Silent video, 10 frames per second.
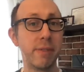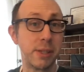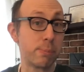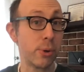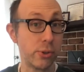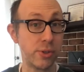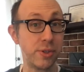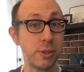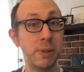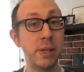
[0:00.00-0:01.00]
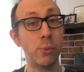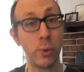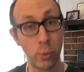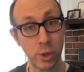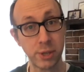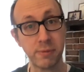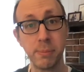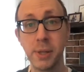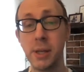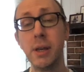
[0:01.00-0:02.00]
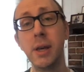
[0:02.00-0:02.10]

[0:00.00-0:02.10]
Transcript: that's personal to me, what works for me.